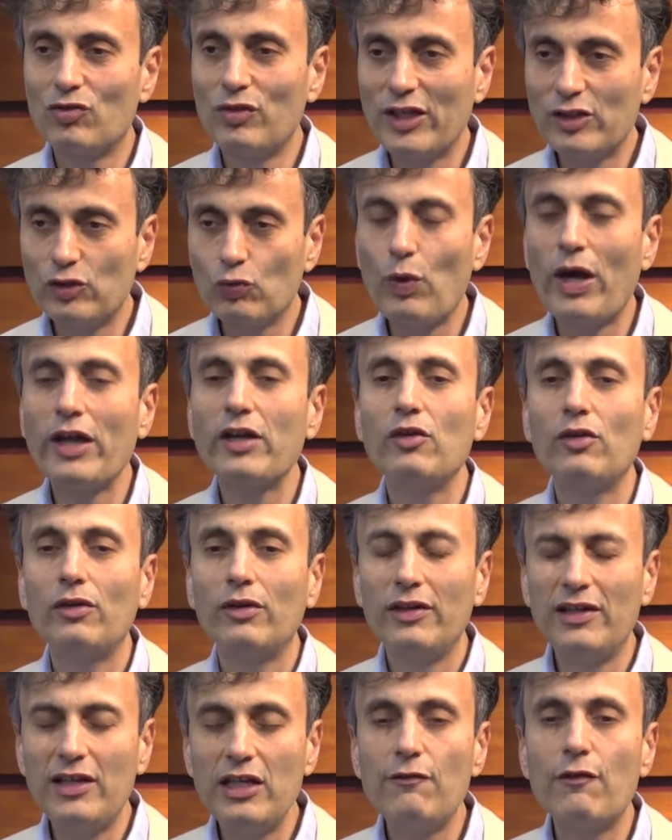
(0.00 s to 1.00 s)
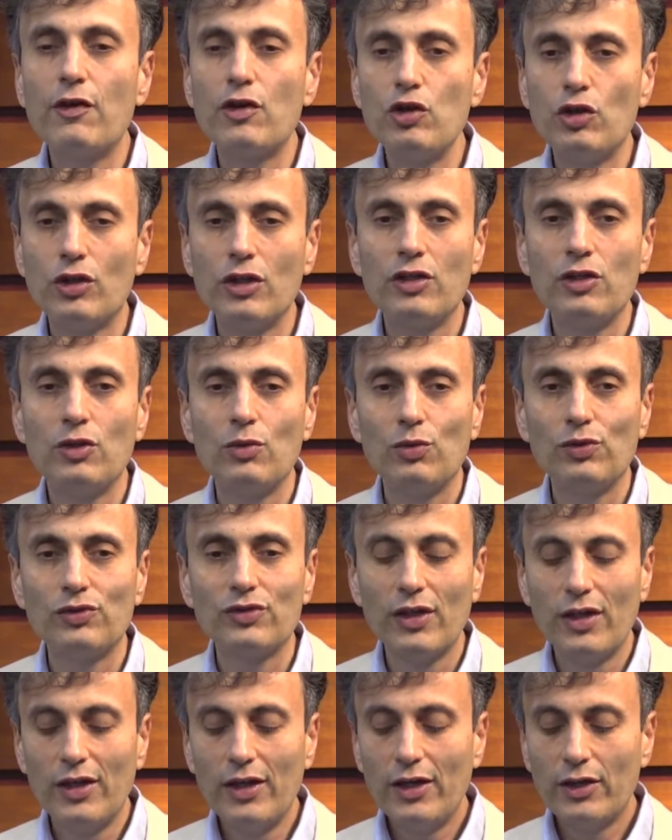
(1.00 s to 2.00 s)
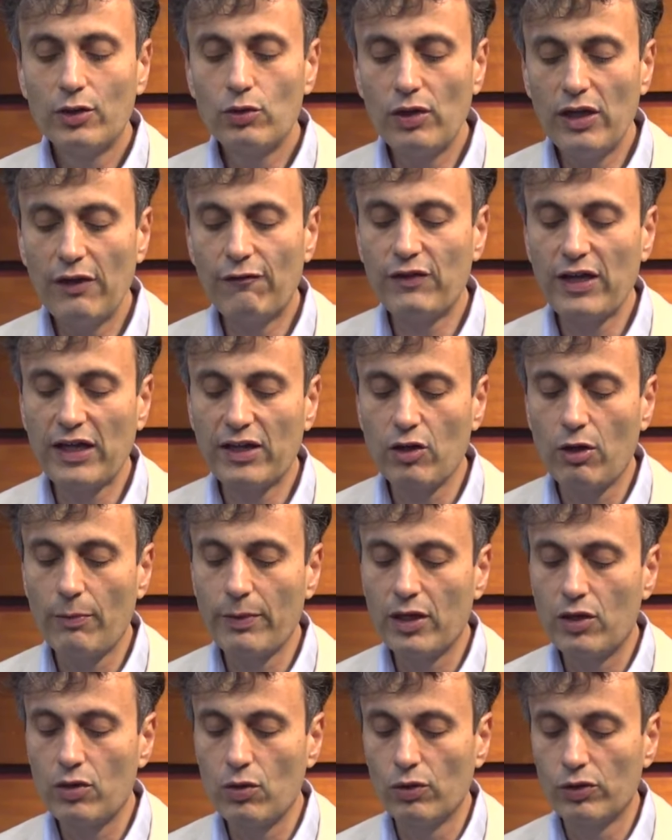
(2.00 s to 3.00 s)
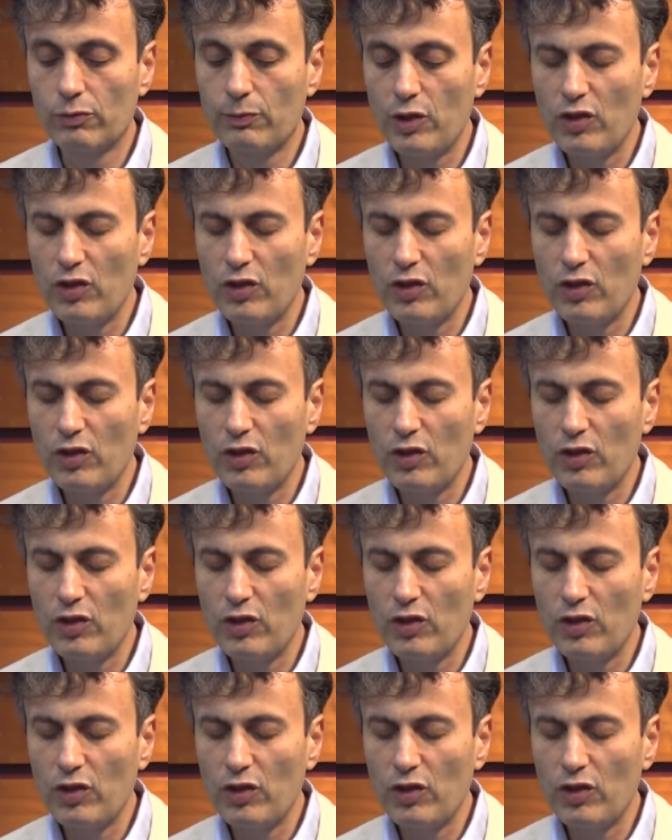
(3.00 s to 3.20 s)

So that's one lever you can use to lift economic growth.